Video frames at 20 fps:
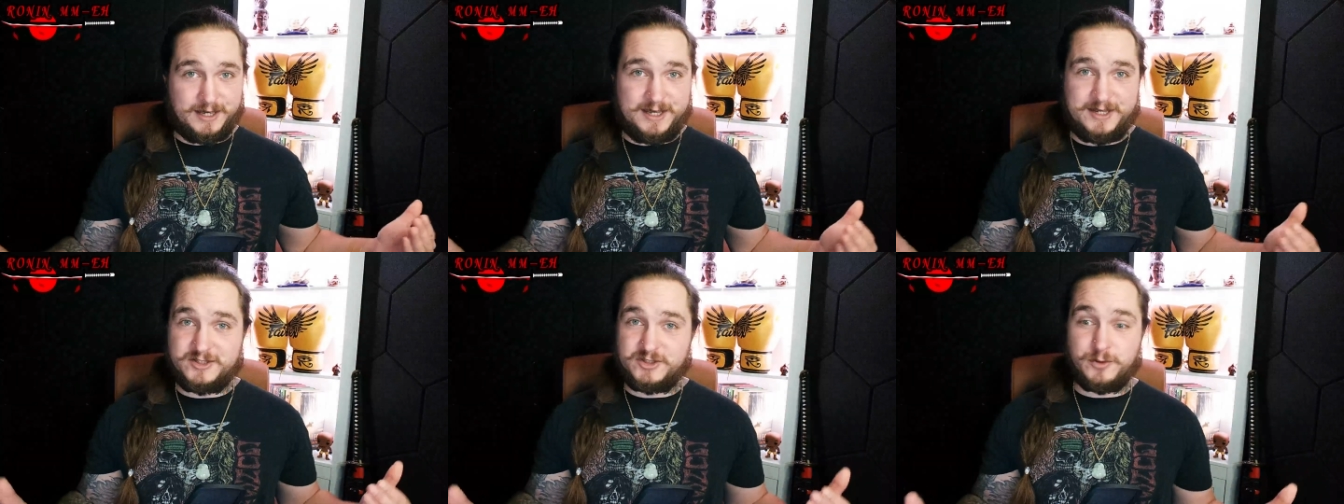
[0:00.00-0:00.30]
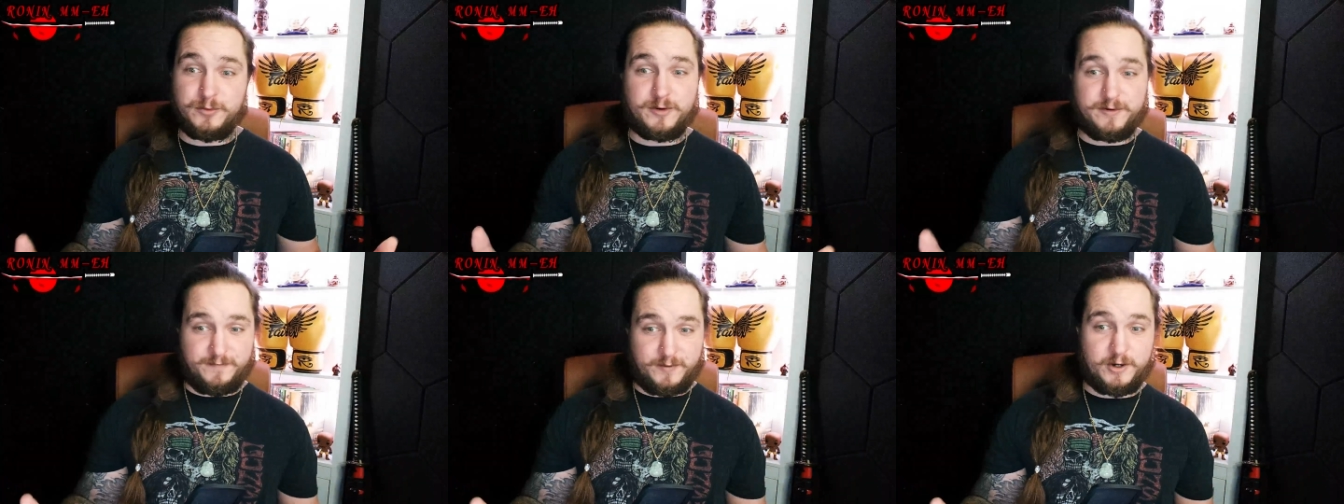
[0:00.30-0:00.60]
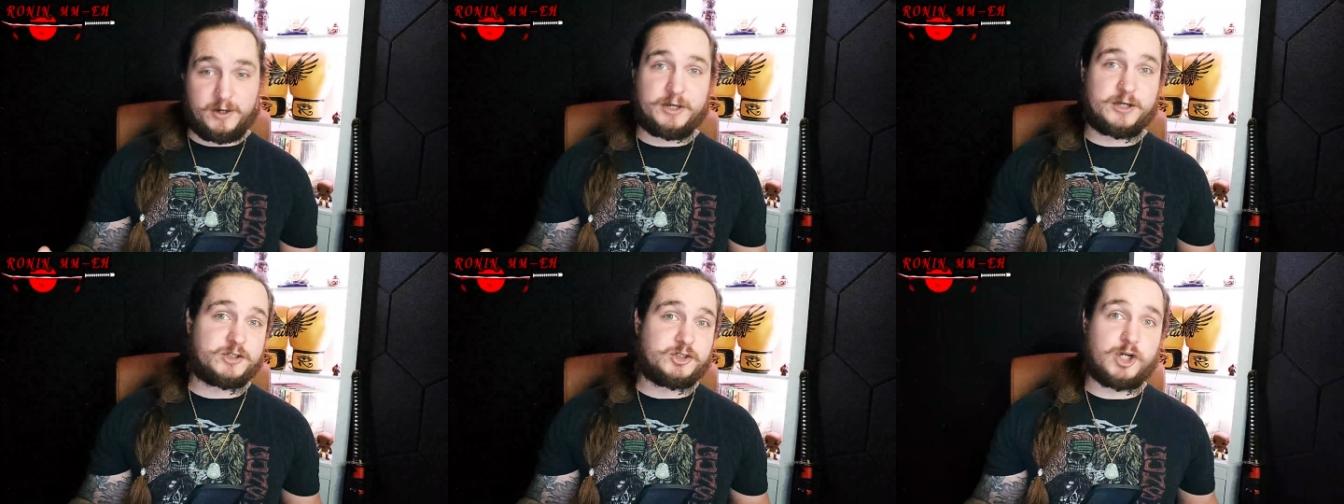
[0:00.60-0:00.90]
He's doing a
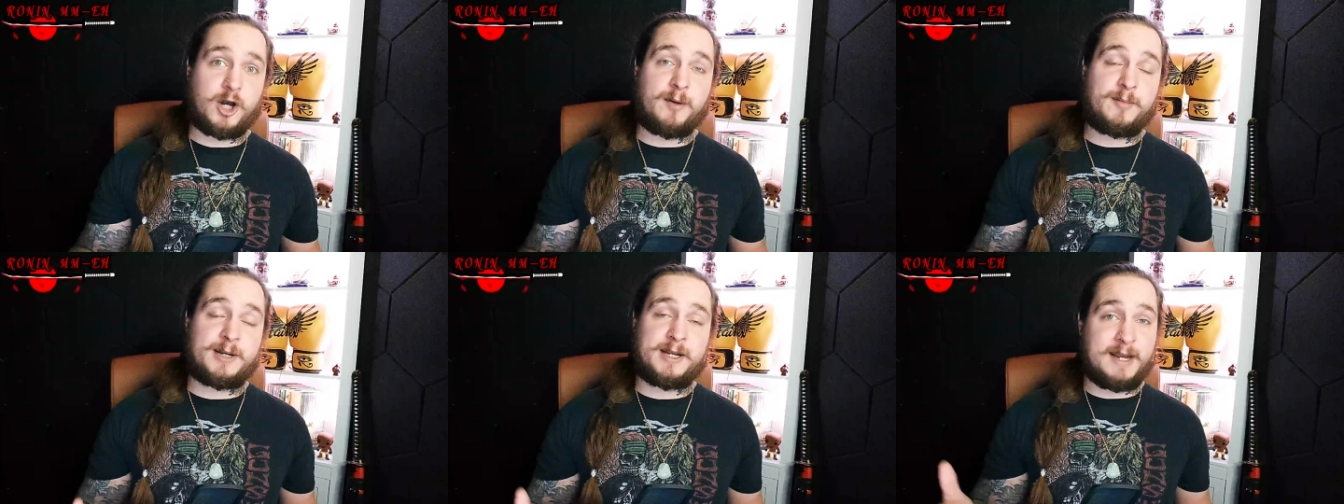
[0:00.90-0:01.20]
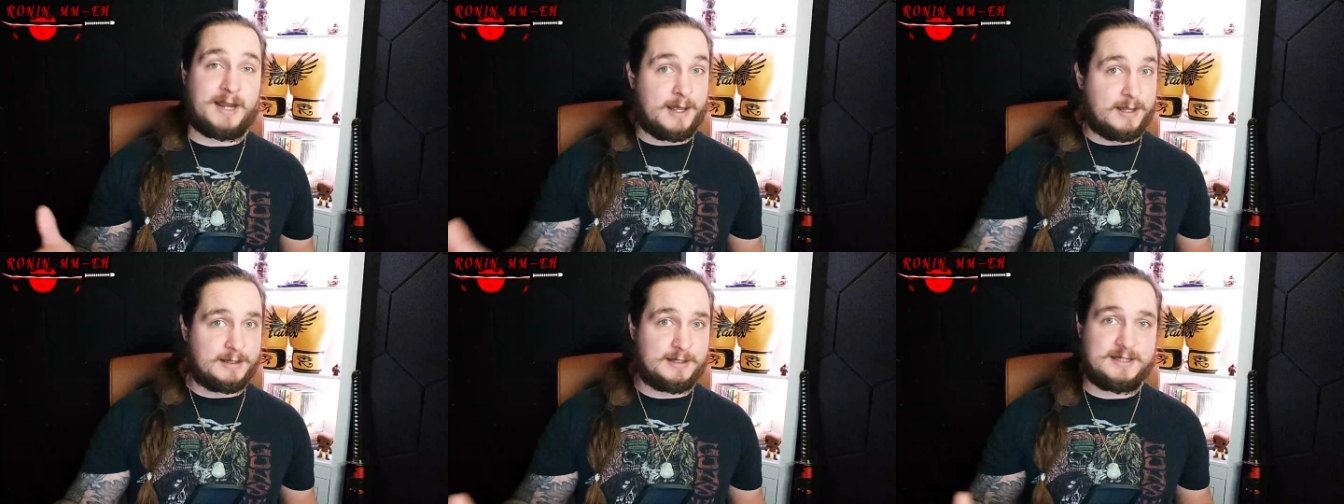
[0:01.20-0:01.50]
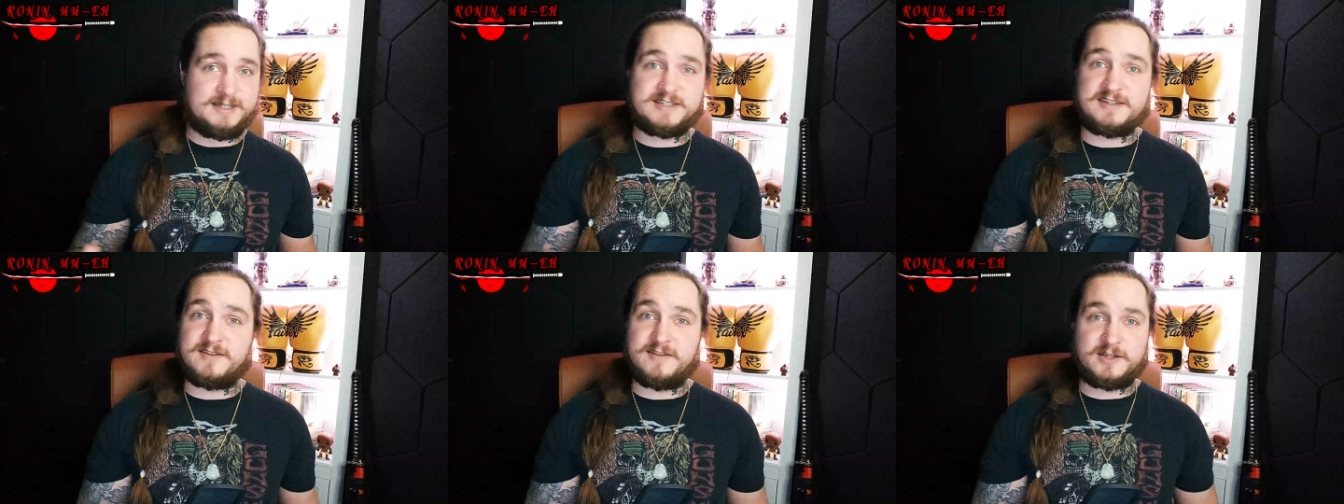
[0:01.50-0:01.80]
very good job at it, at
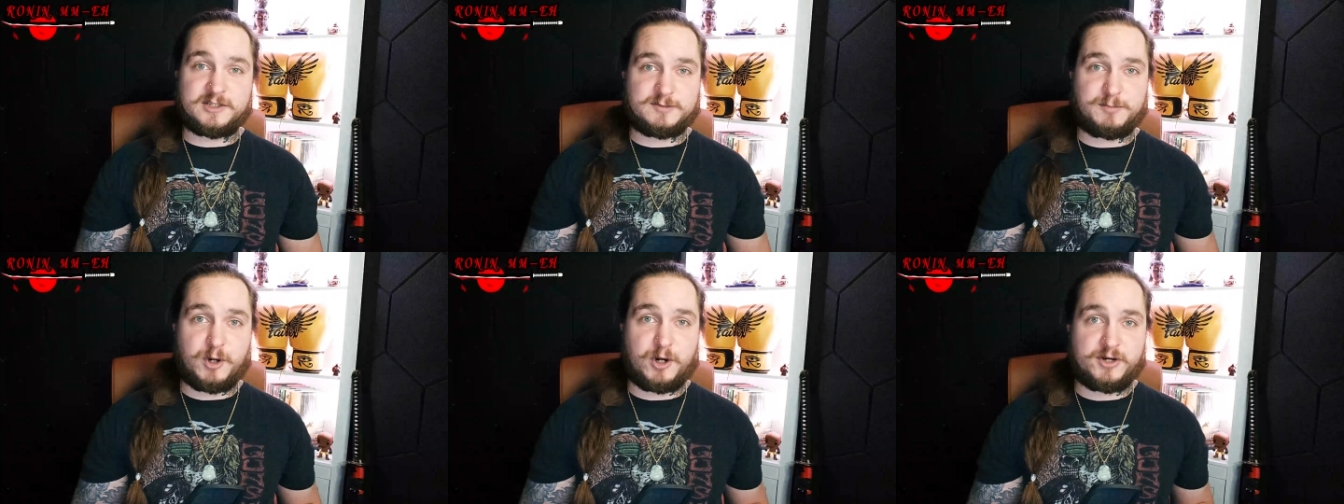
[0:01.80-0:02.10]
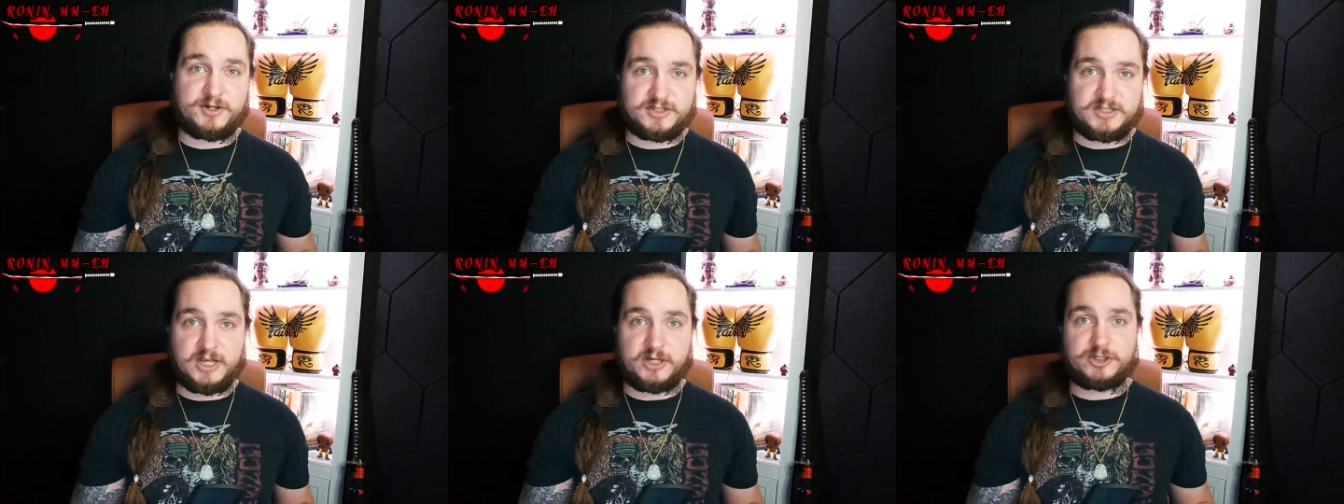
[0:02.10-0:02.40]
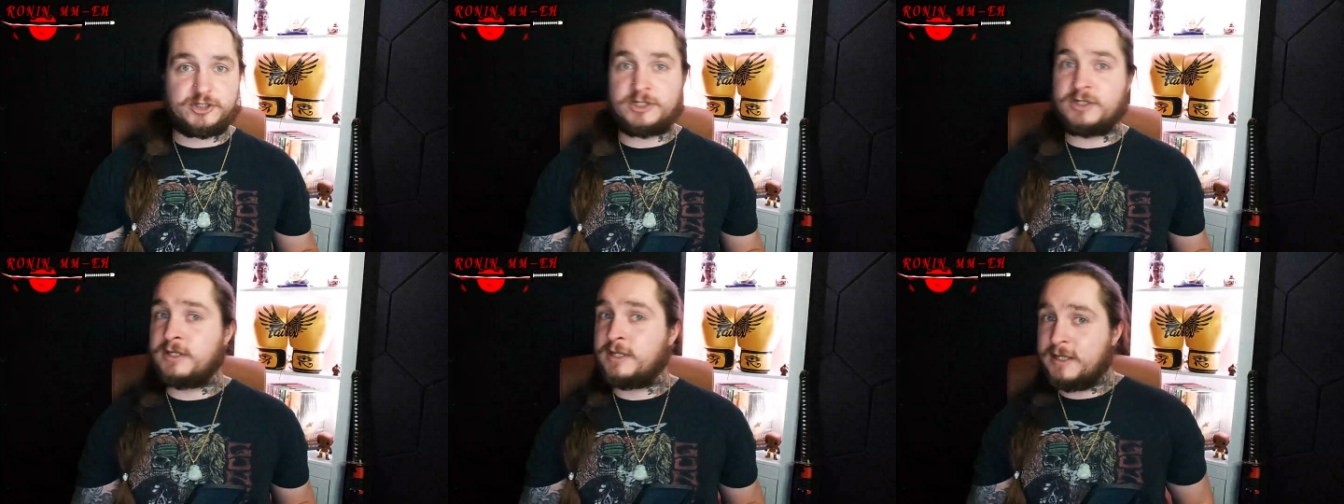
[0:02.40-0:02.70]
least in the sparring
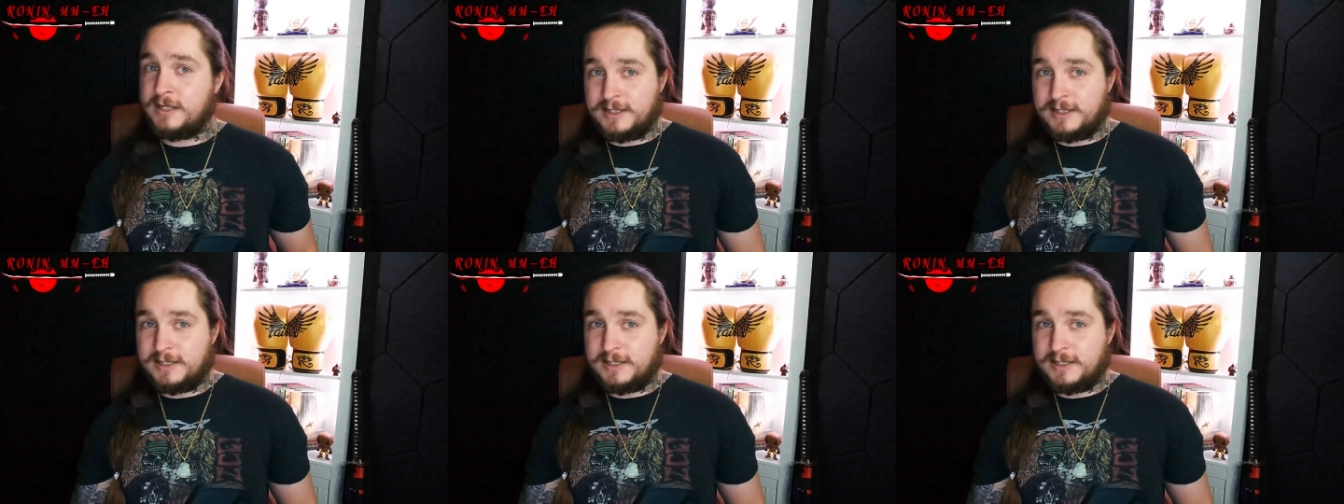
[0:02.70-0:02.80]
session,